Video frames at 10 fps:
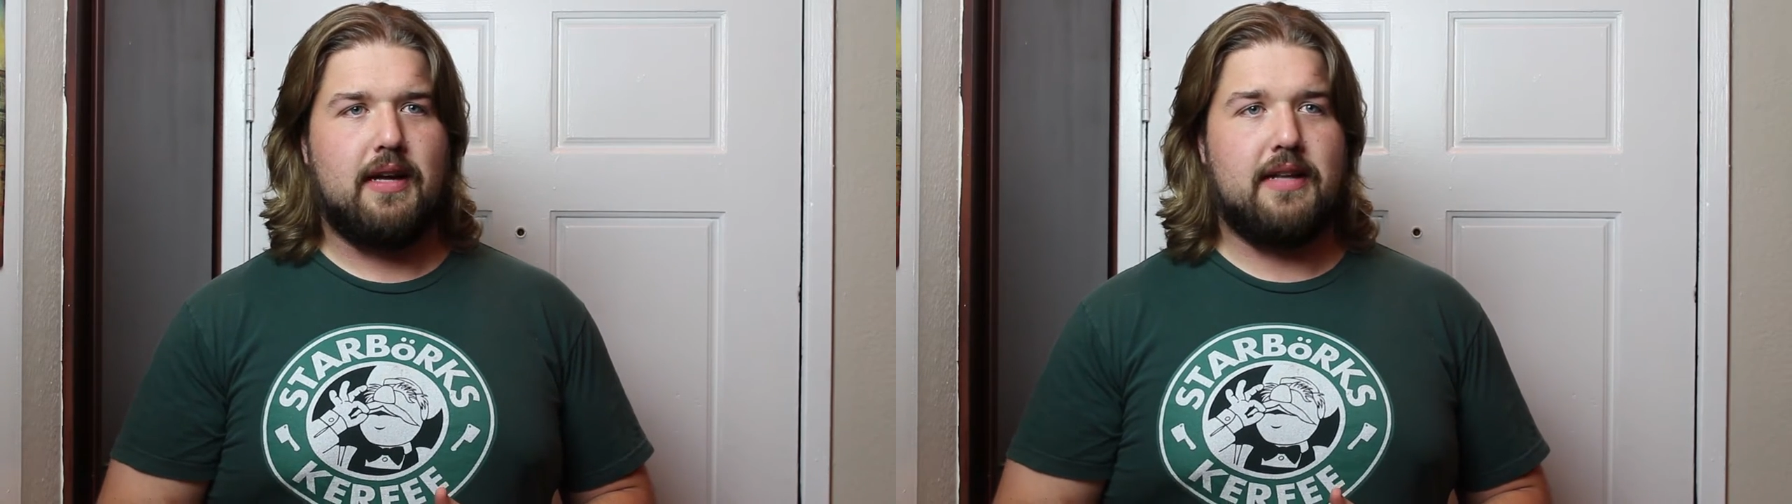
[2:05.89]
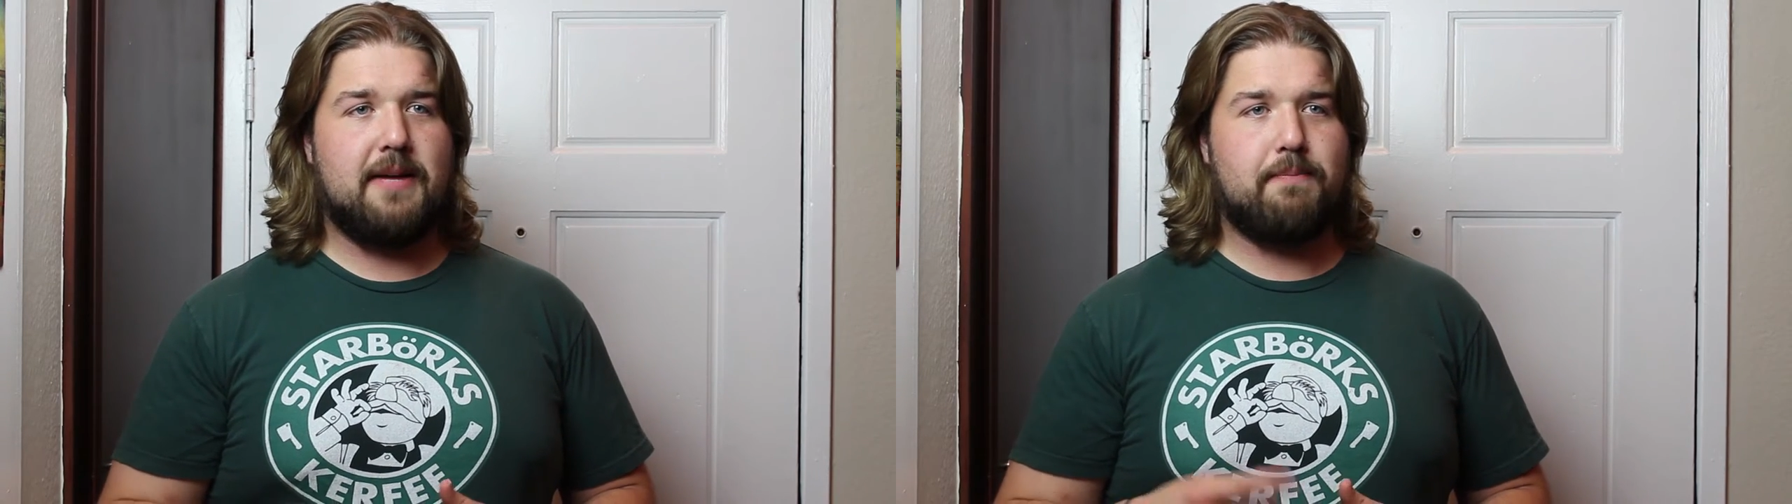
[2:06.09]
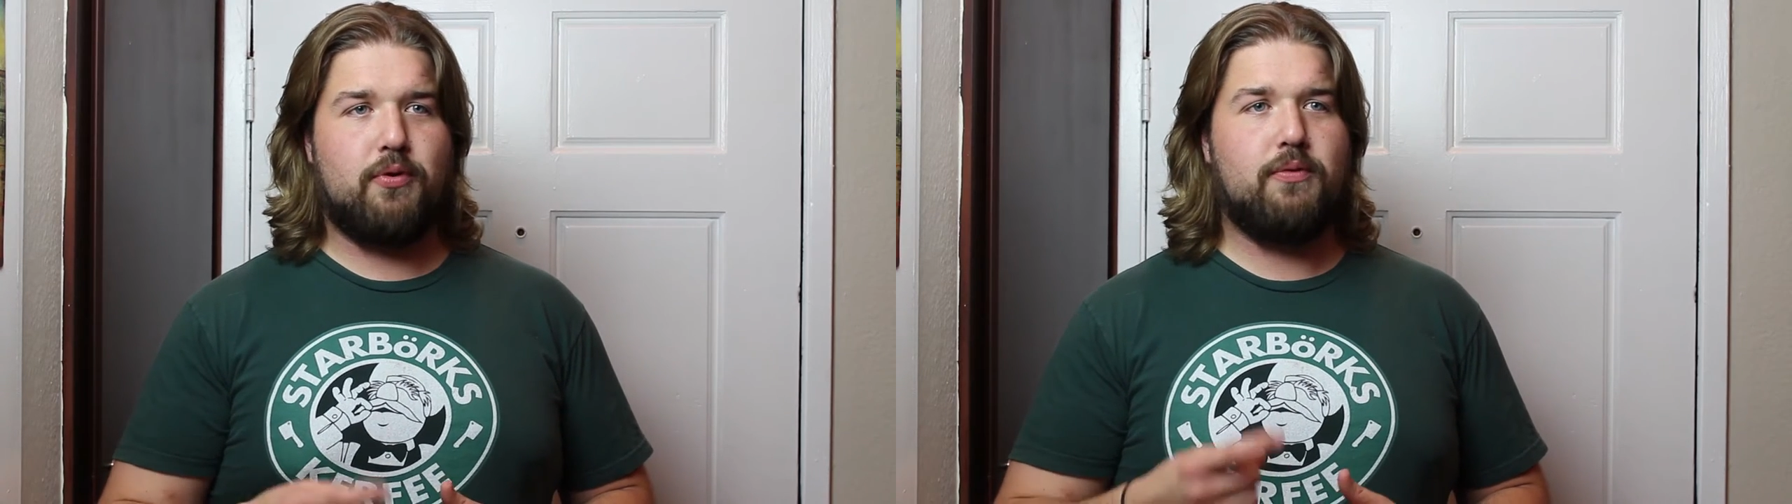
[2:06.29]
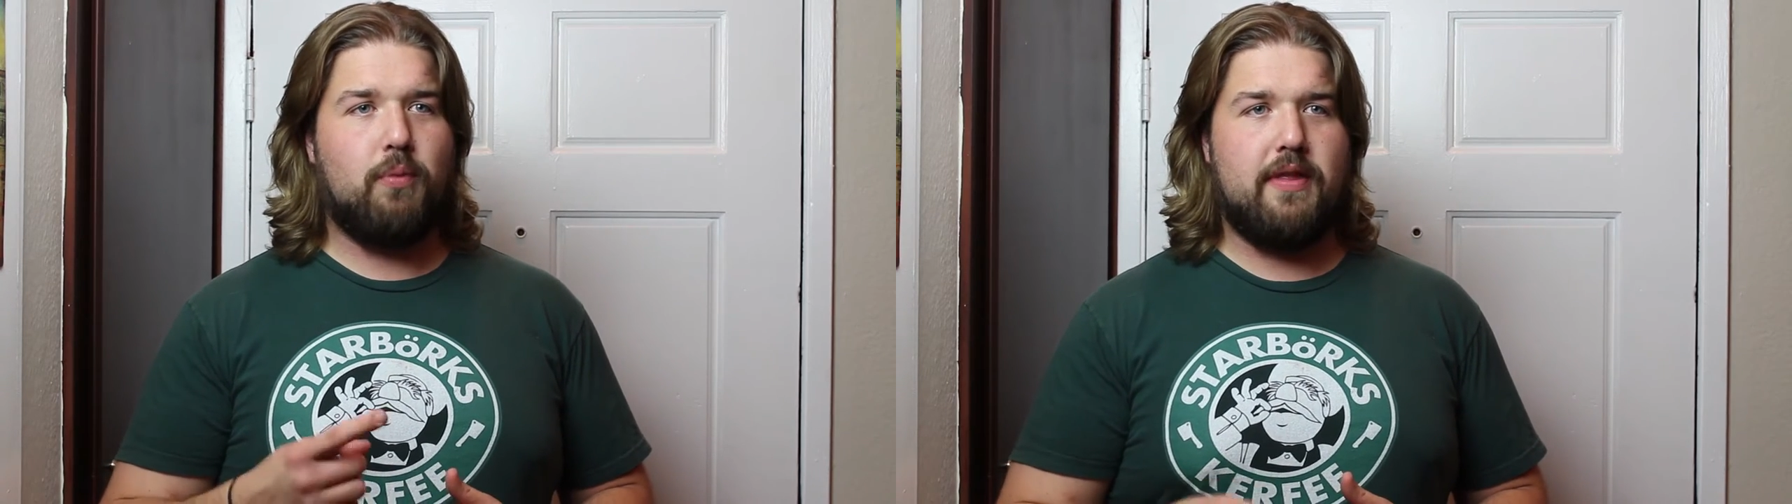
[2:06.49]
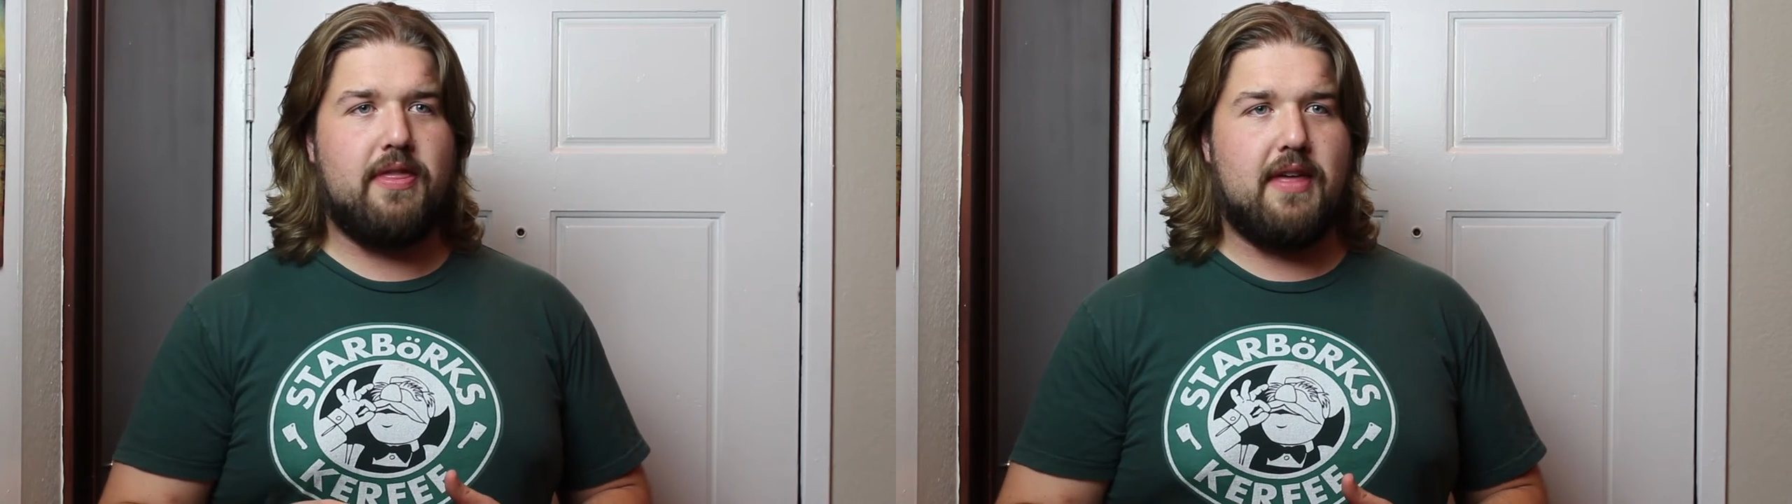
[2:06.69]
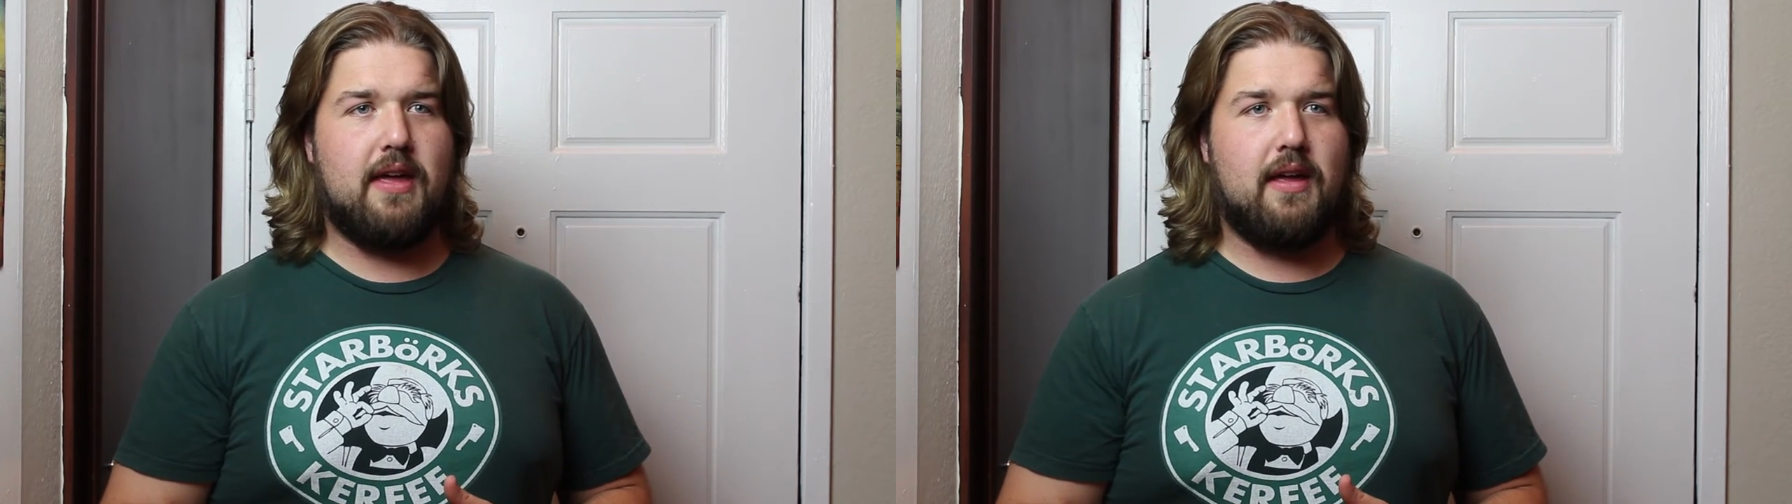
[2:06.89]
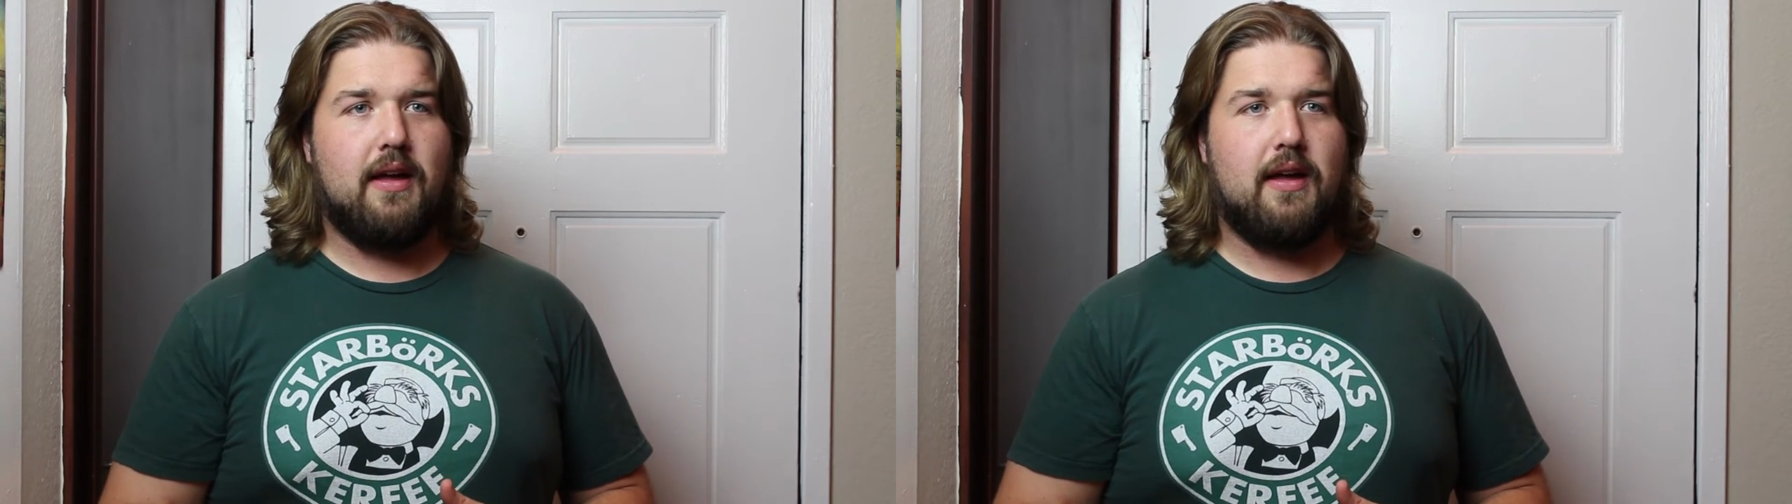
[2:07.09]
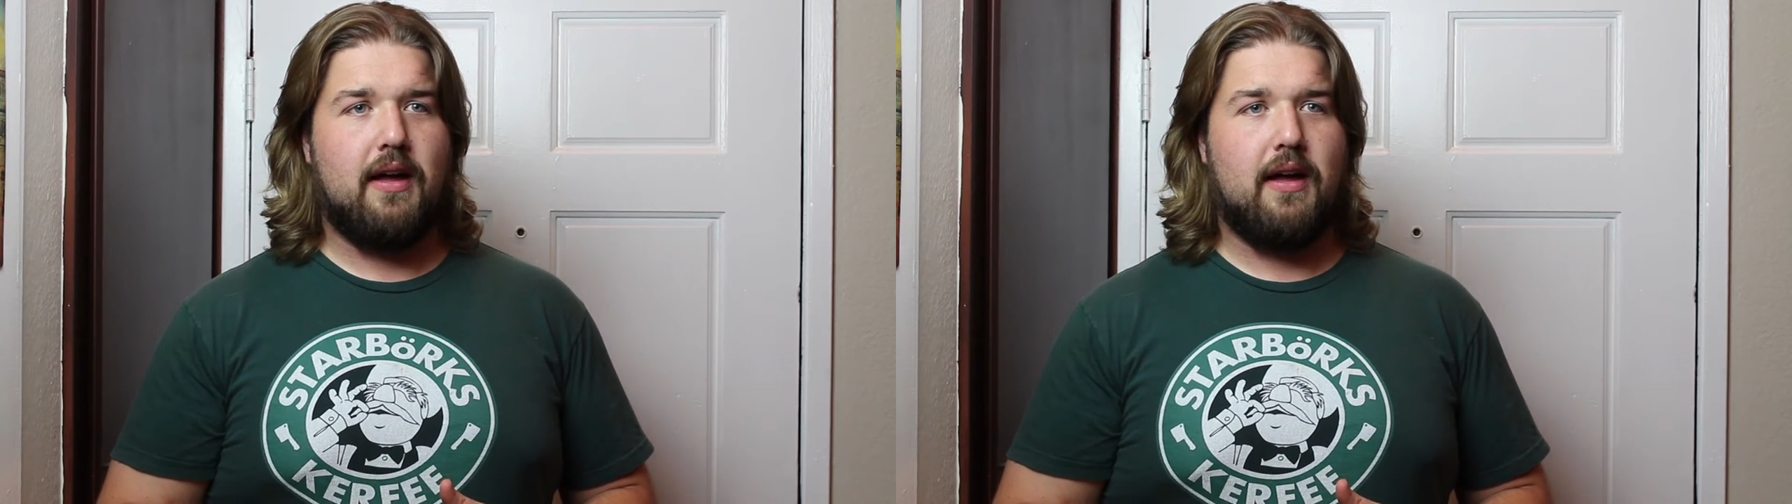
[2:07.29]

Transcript: And that proved one thing.